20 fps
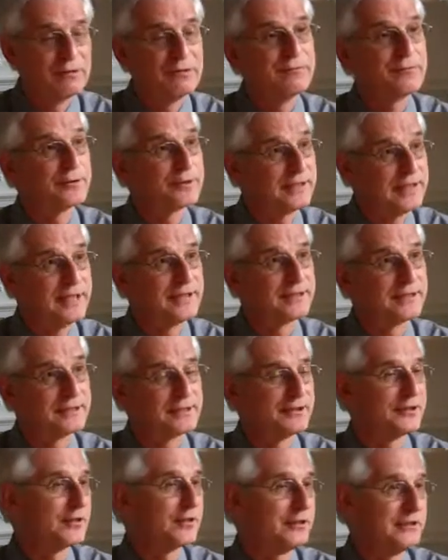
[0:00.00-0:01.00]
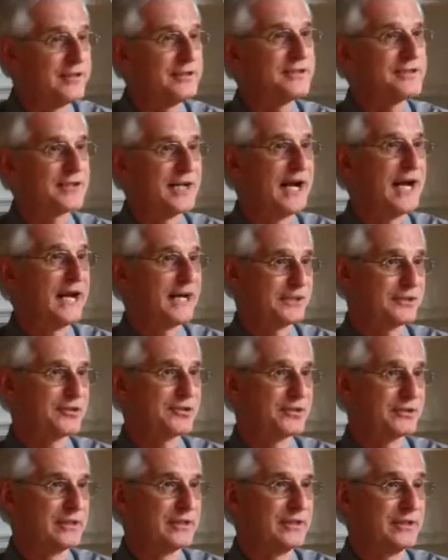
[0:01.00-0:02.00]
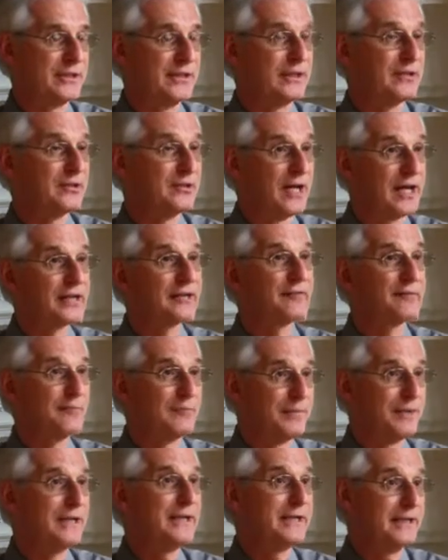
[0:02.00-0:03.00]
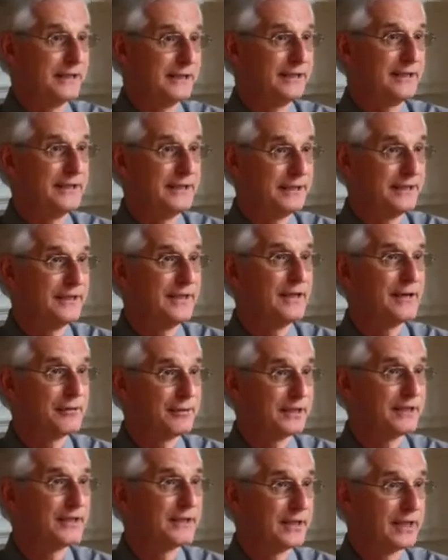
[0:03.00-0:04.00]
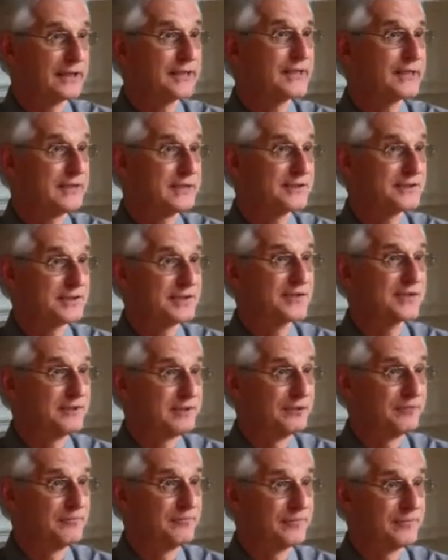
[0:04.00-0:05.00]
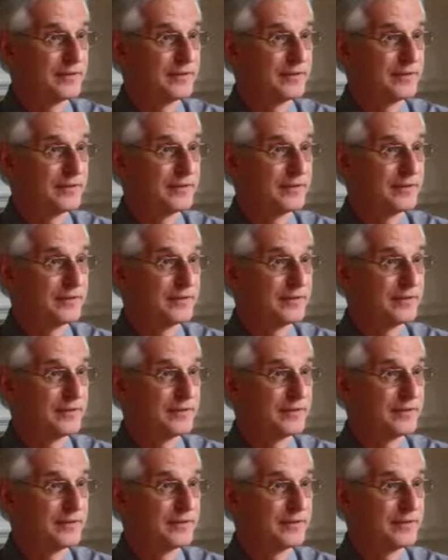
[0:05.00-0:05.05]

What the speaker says: We forget that there is actually a lot of money in an area like that still.